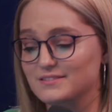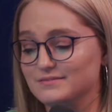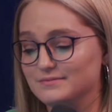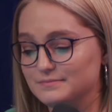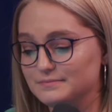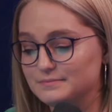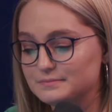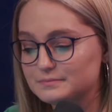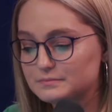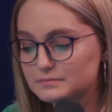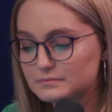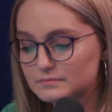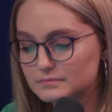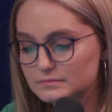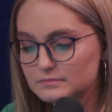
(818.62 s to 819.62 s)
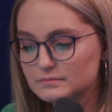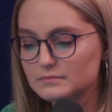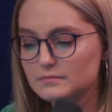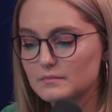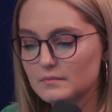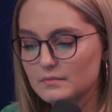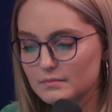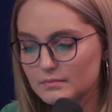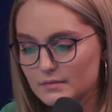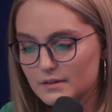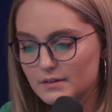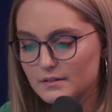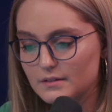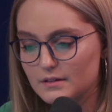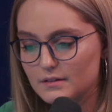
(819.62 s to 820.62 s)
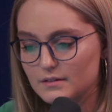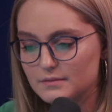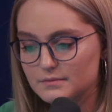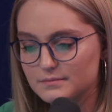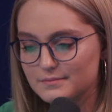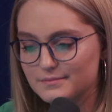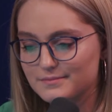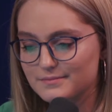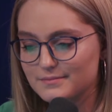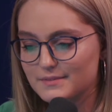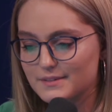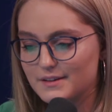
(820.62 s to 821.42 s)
was a lot of pushing and whatnot. Which one did you like best?